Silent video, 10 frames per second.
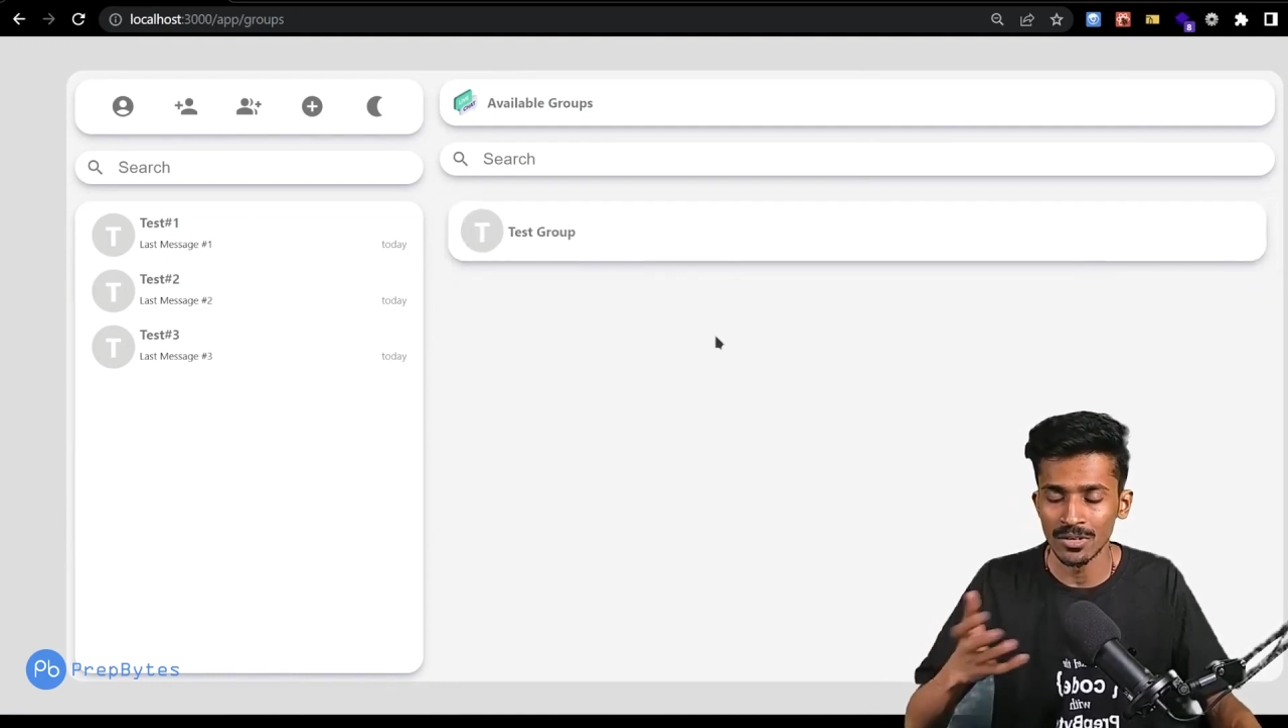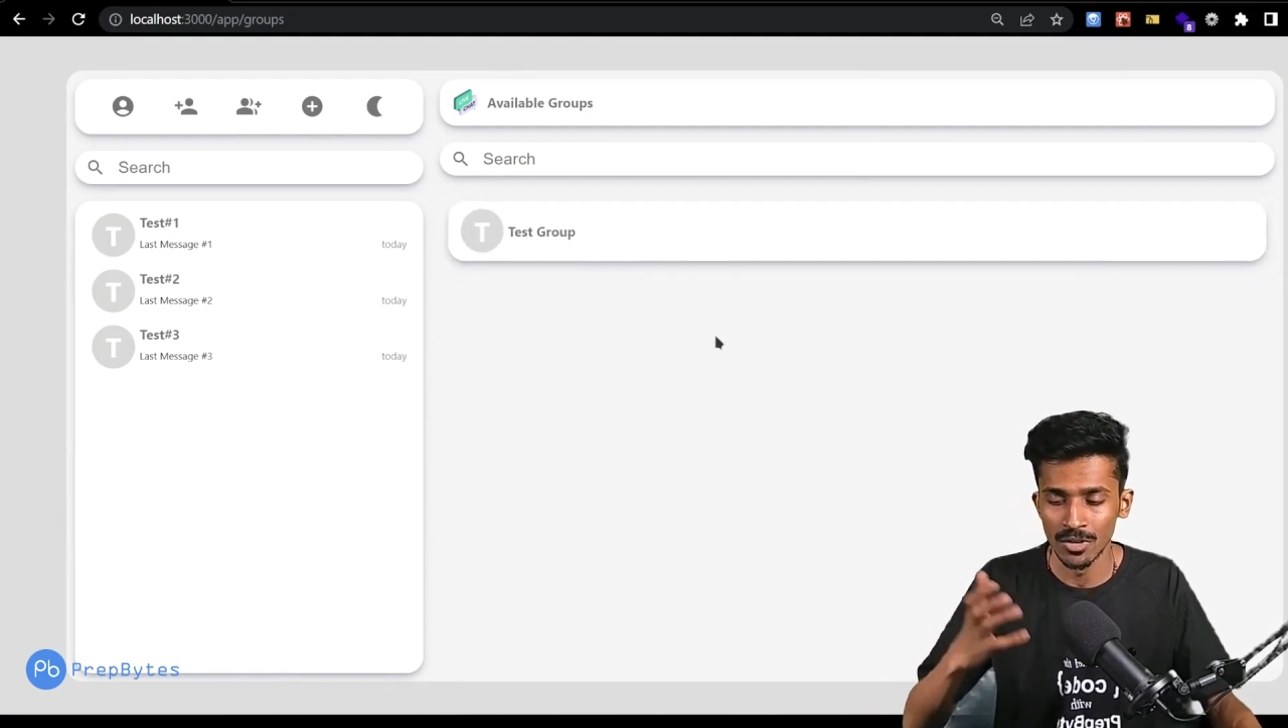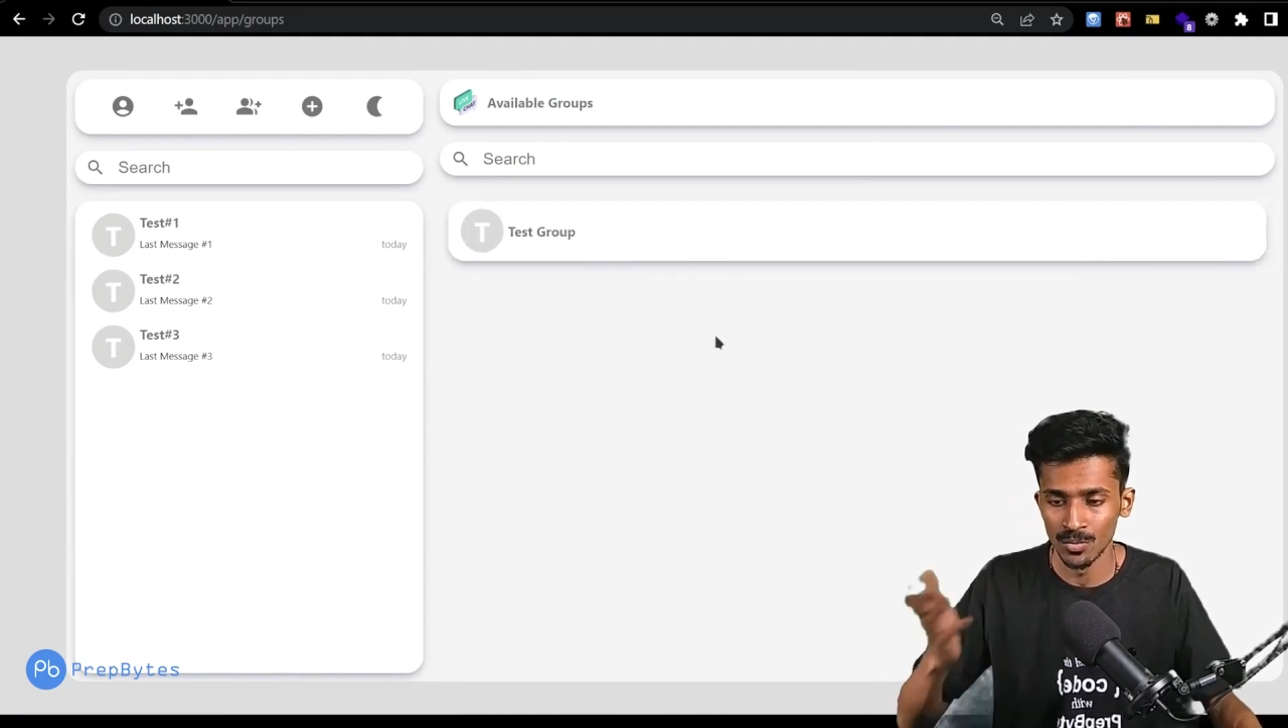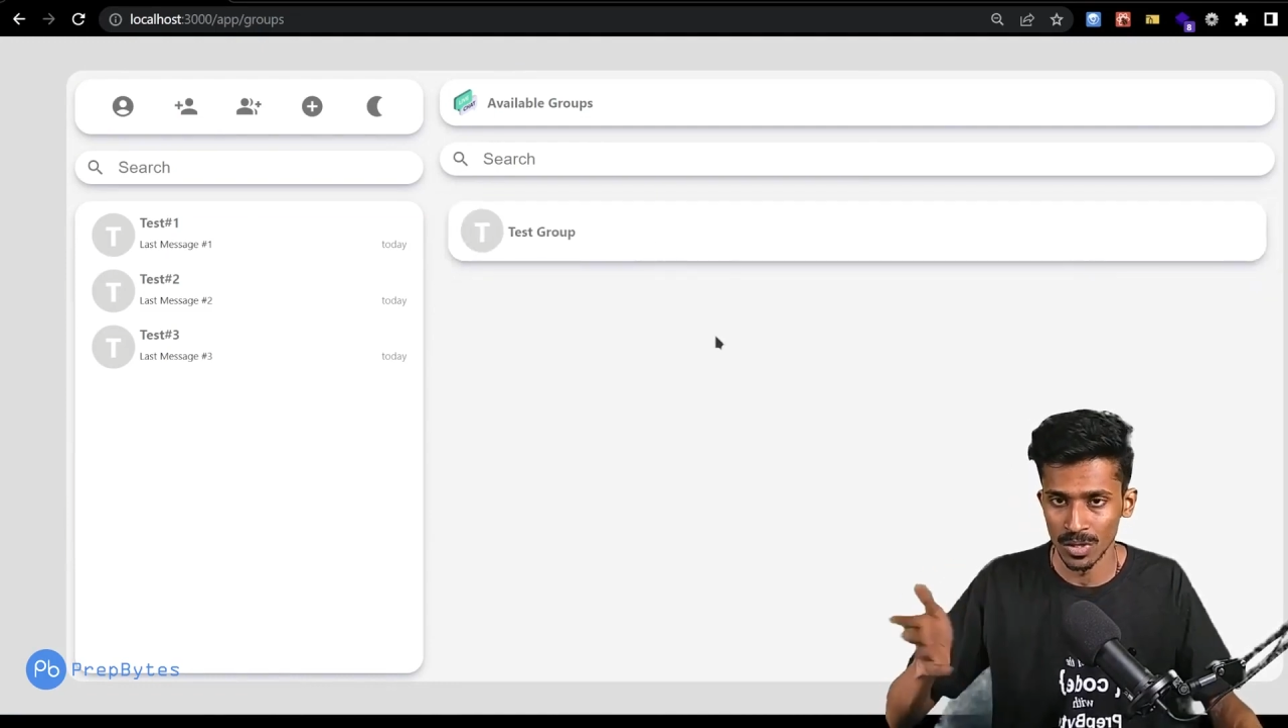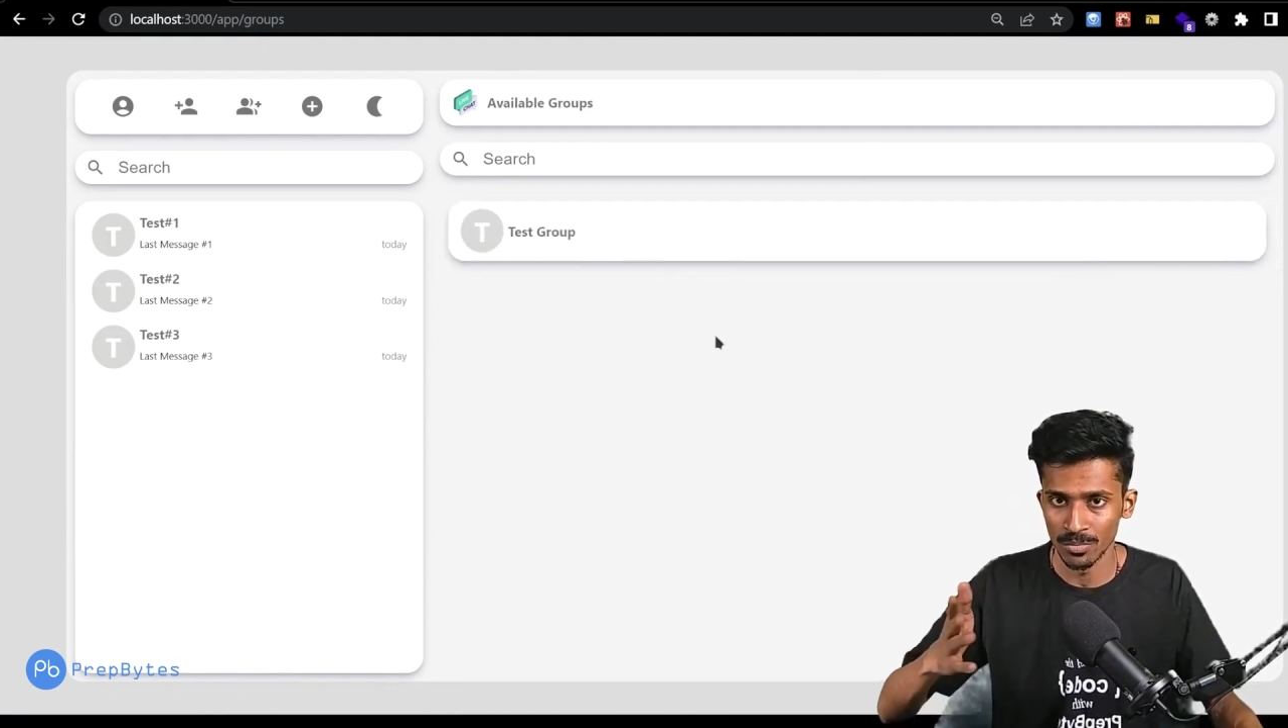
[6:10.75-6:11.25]
of
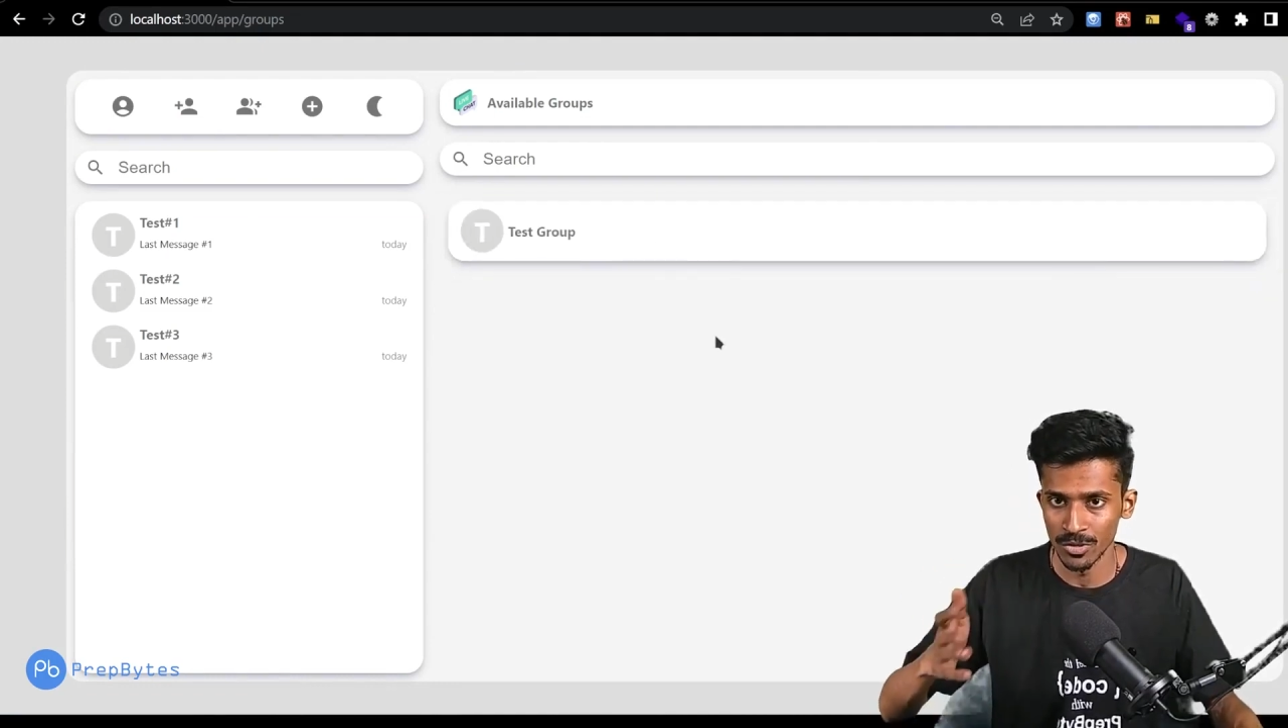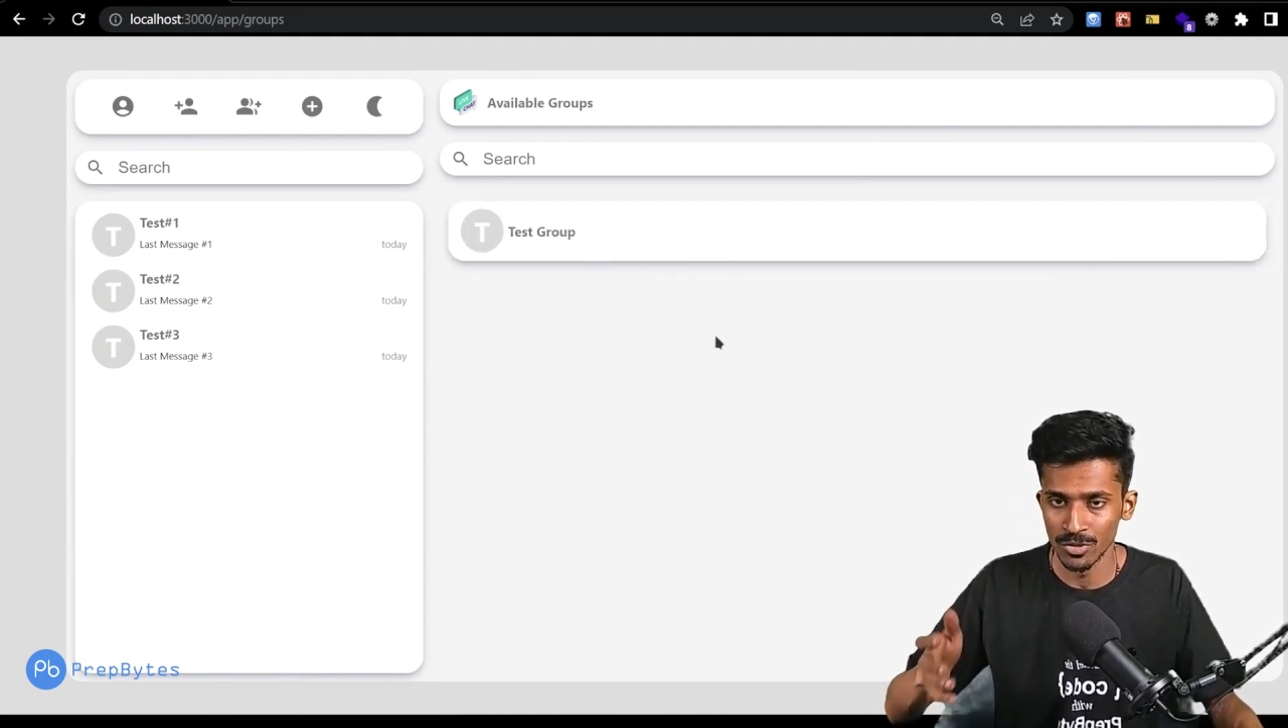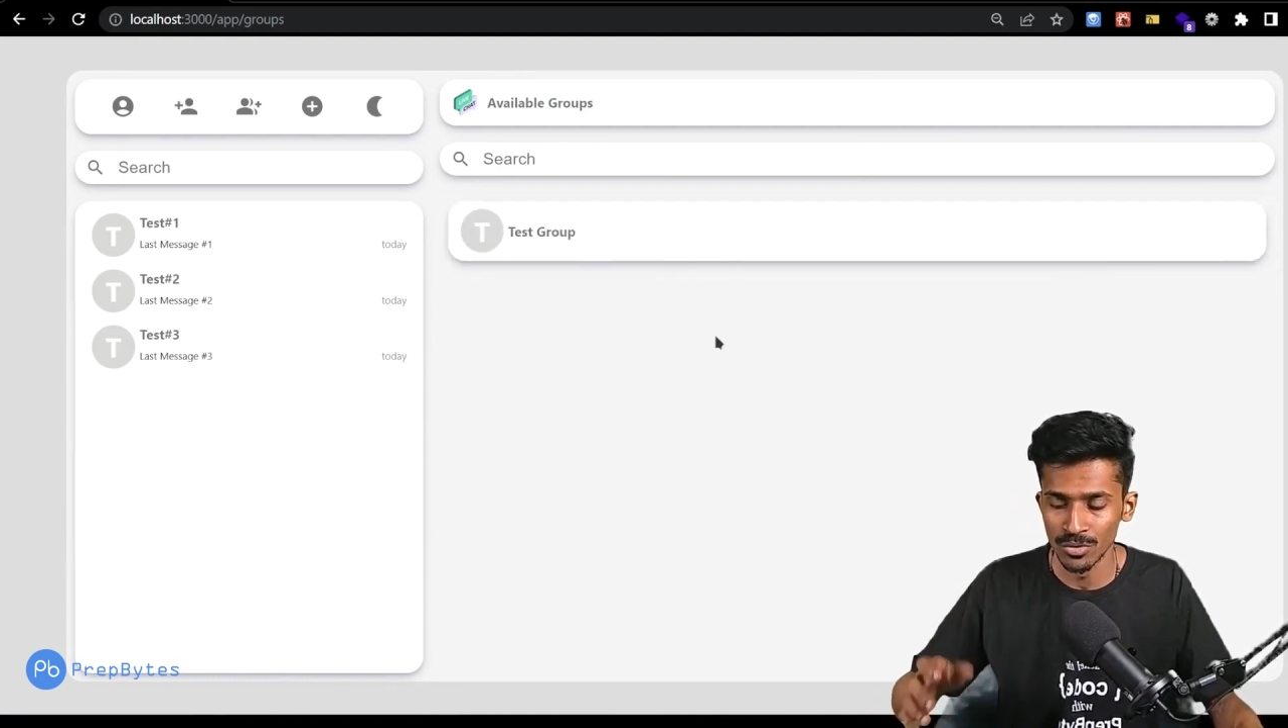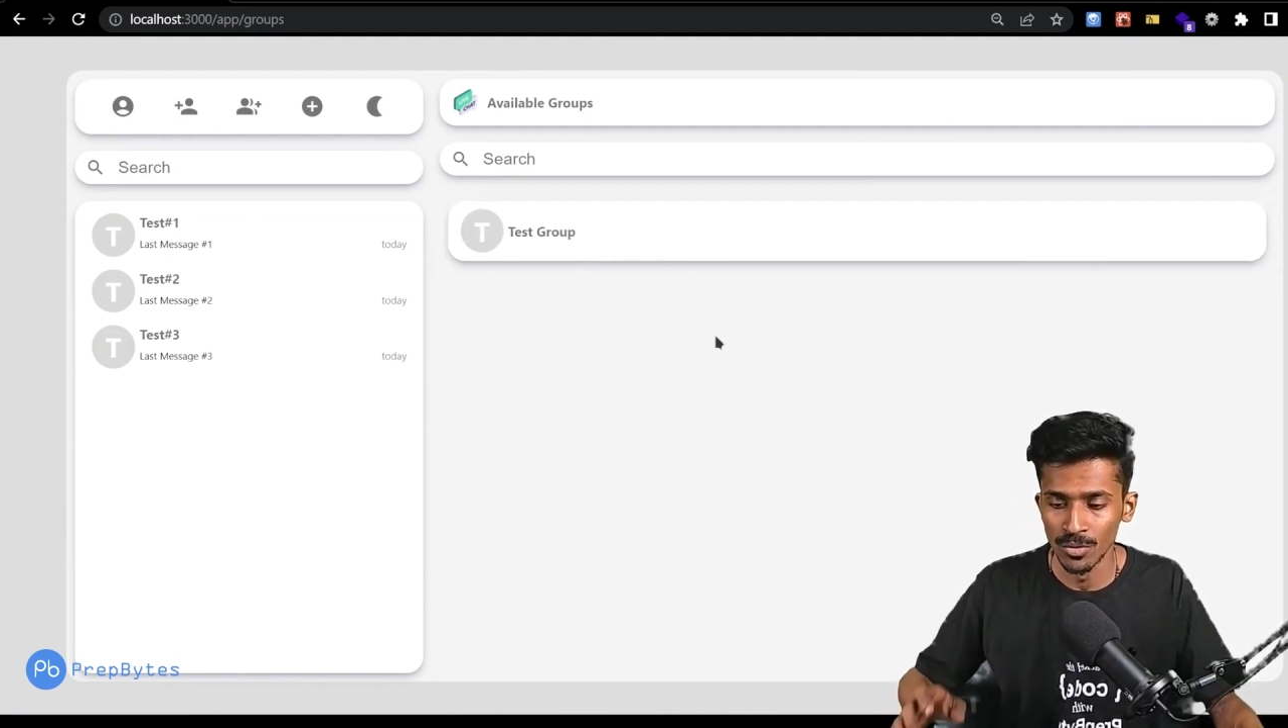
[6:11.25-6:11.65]
1.2